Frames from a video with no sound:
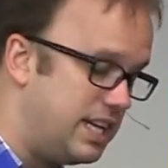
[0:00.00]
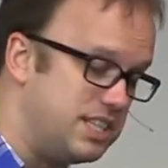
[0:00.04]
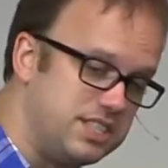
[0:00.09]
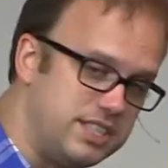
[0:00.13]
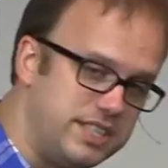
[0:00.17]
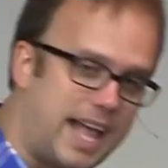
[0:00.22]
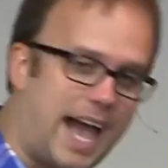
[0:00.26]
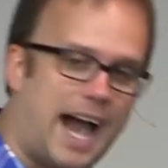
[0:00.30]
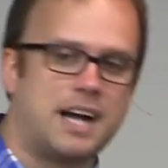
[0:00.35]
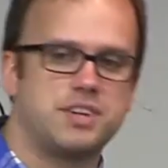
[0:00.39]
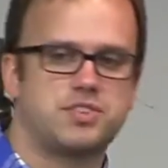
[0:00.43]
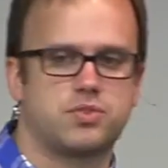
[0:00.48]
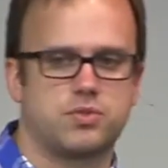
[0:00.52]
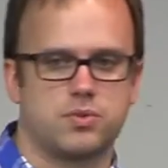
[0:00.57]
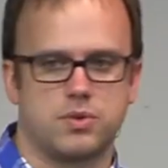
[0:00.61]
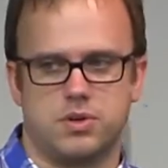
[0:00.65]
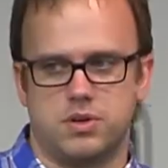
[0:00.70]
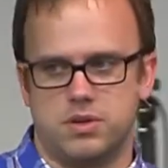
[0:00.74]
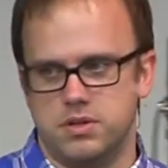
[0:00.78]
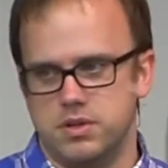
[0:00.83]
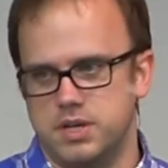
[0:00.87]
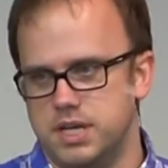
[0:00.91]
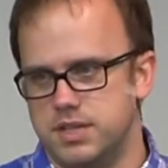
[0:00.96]
his
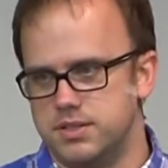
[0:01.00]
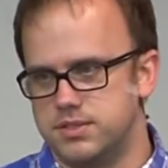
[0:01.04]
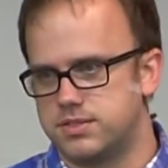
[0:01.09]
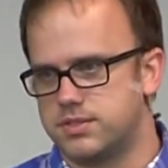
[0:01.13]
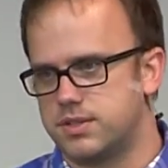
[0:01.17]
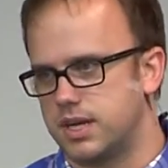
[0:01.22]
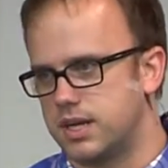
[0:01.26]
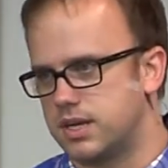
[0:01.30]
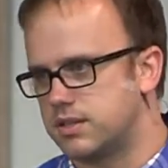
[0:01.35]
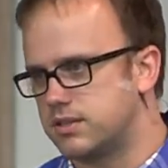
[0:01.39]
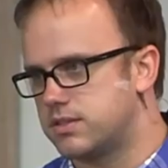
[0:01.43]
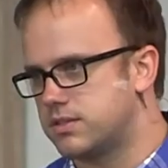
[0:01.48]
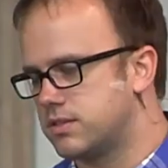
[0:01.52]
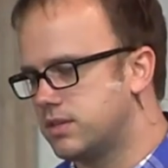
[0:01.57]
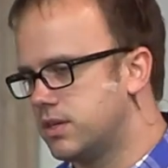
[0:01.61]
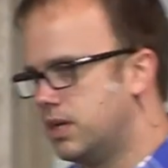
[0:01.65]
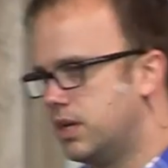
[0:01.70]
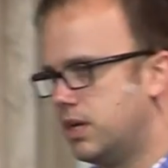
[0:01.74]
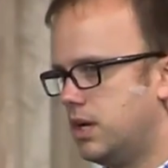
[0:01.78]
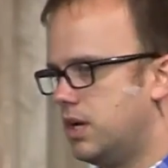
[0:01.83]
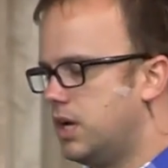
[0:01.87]
natural instincts.